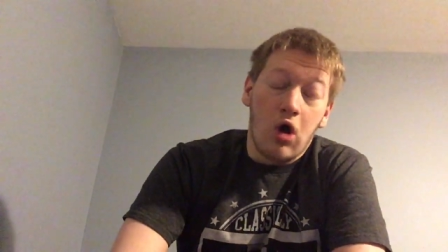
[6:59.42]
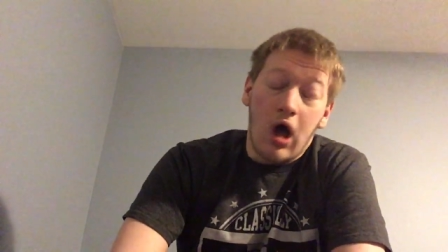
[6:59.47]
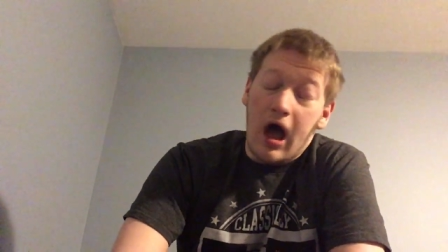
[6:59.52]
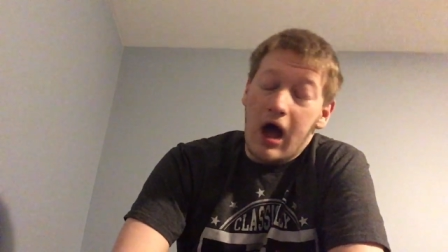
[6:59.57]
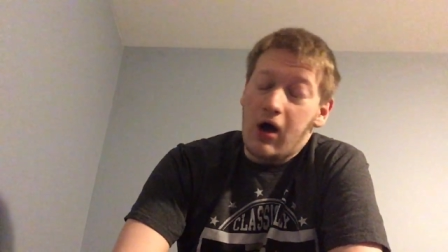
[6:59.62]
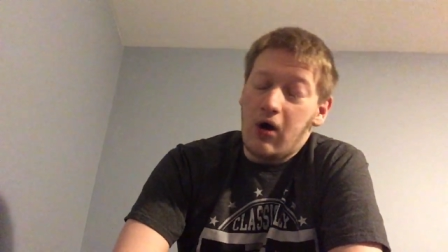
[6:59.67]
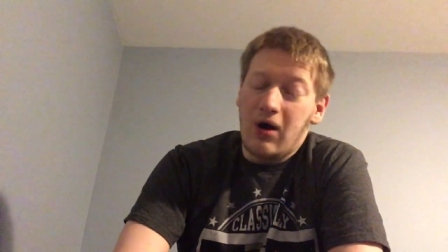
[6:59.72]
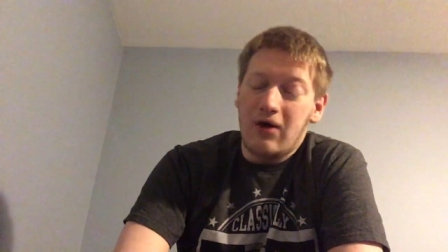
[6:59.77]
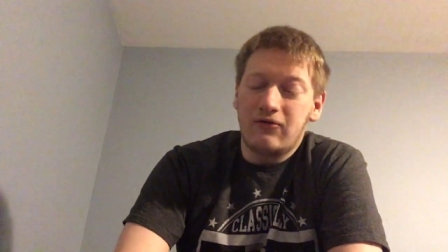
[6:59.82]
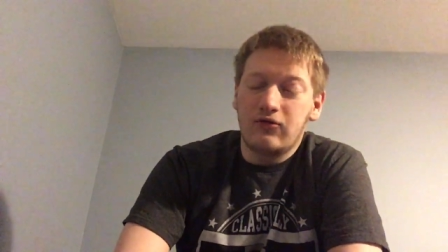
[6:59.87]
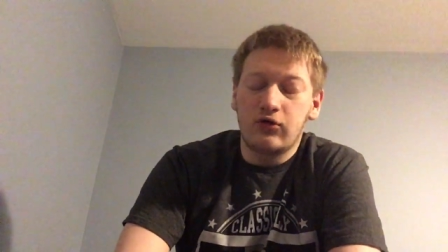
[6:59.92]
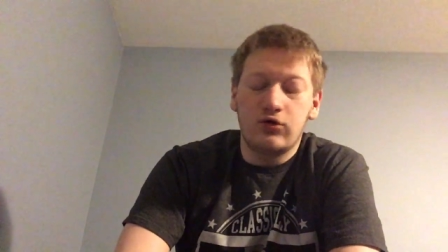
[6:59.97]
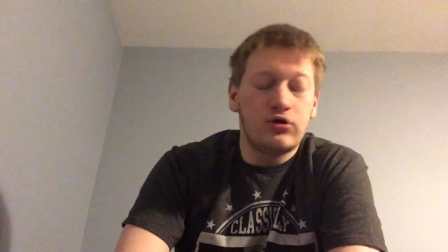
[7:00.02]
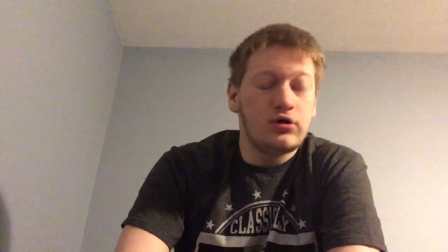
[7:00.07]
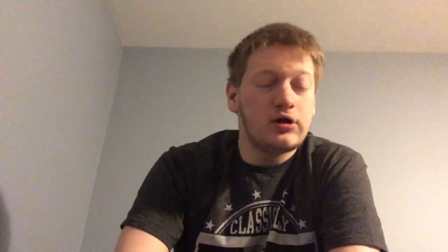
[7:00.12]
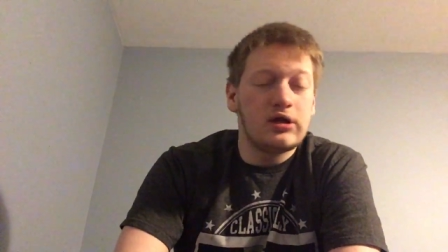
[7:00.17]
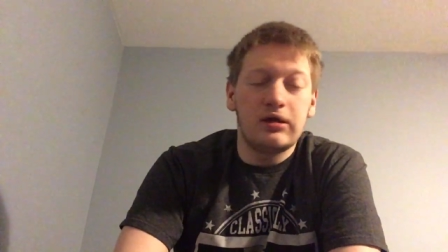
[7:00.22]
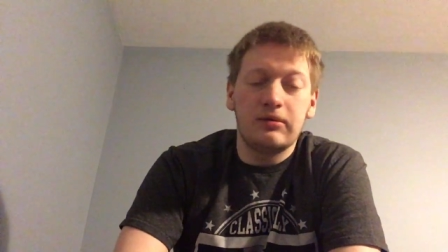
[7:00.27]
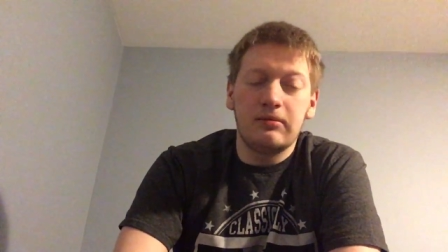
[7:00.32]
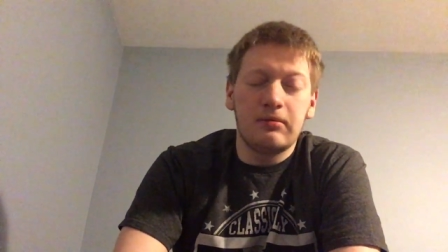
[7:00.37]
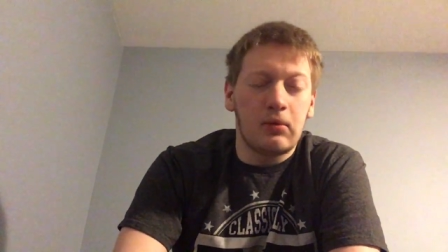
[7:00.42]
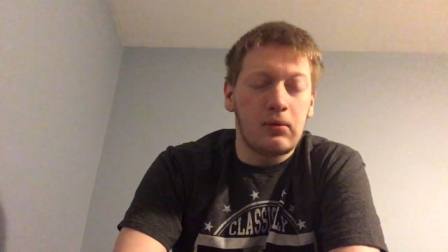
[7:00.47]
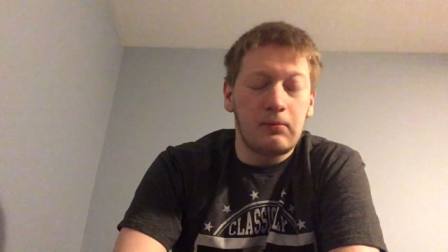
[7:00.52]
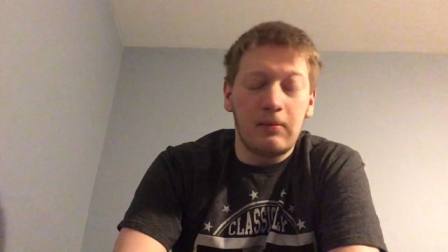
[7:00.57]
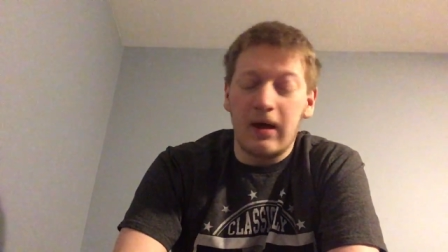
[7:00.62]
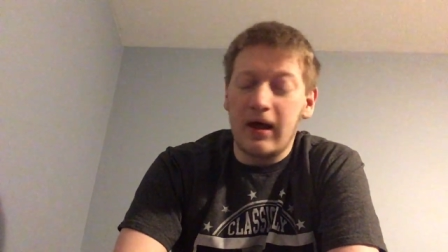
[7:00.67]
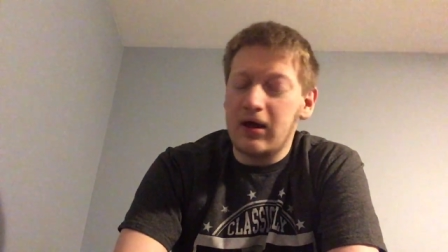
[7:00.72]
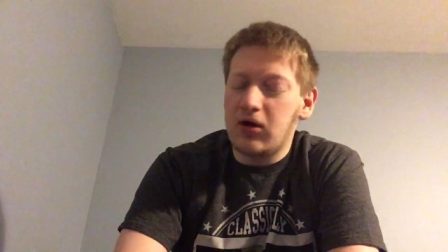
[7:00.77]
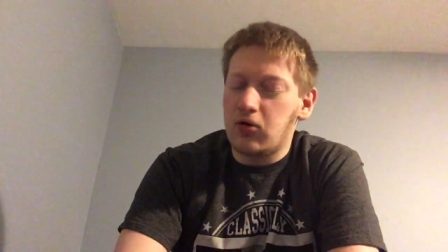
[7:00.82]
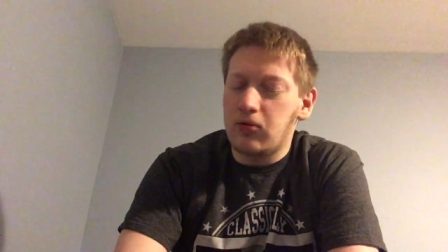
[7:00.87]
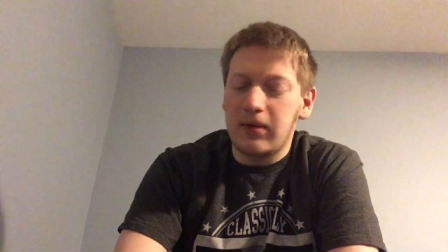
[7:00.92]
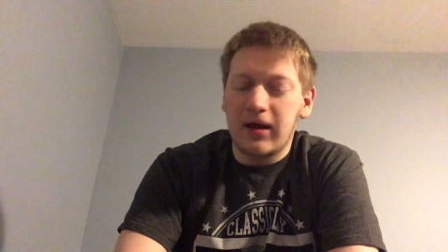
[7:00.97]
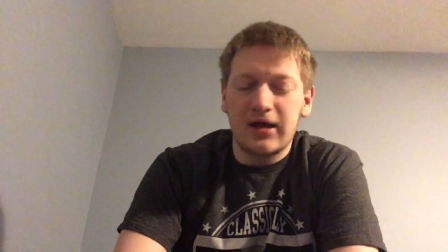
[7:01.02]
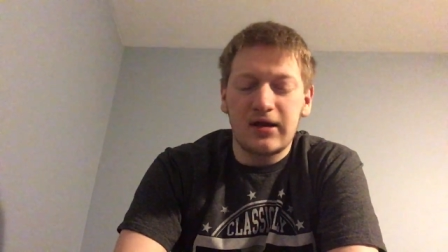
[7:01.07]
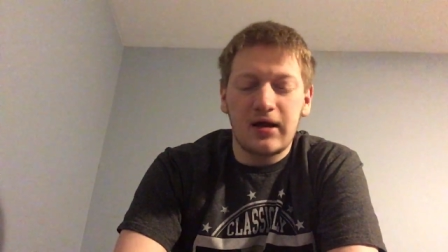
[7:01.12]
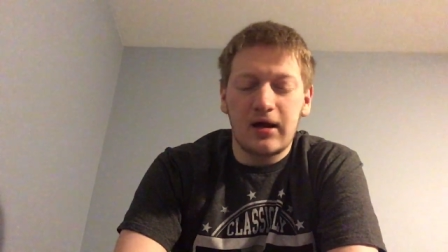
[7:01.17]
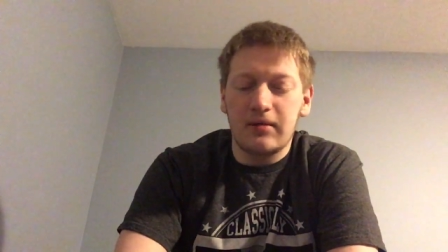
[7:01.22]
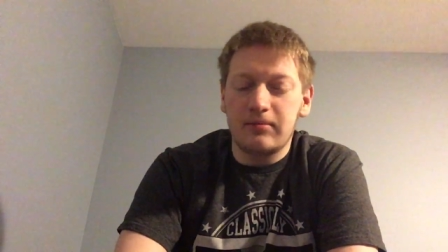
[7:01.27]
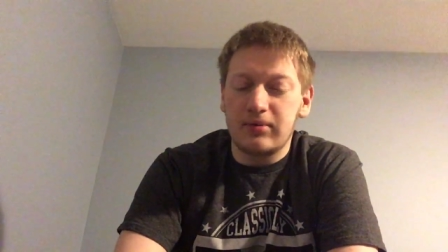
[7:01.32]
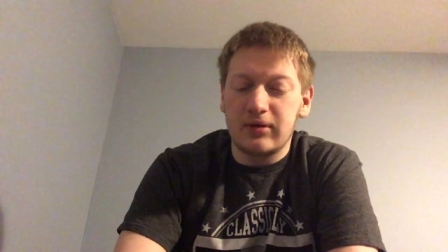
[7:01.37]
however good it may or may
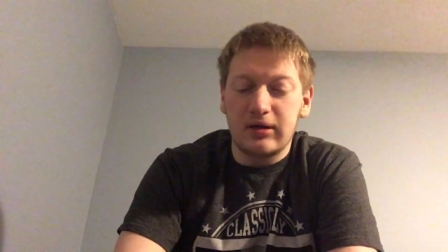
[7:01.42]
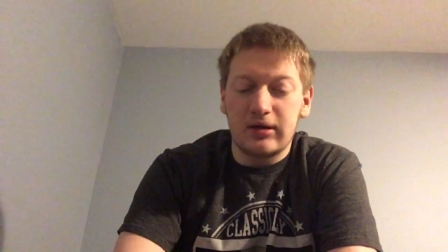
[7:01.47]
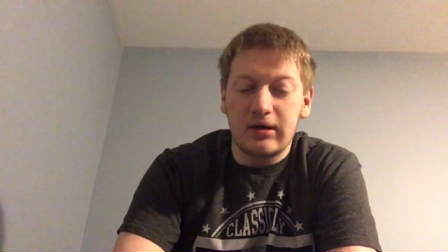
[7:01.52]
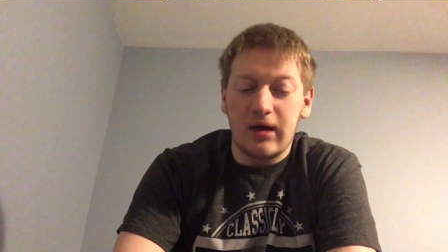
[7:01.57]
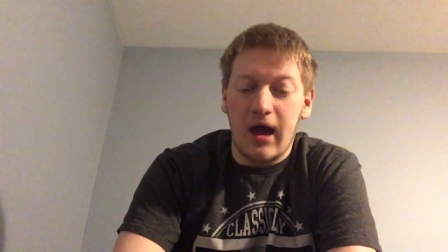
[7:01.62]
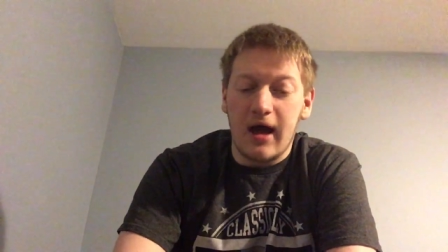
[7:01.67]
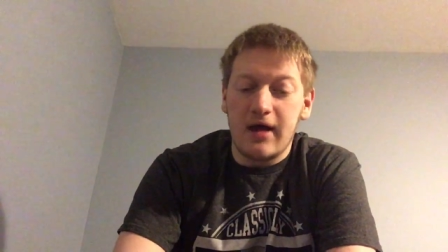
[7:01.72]
not be,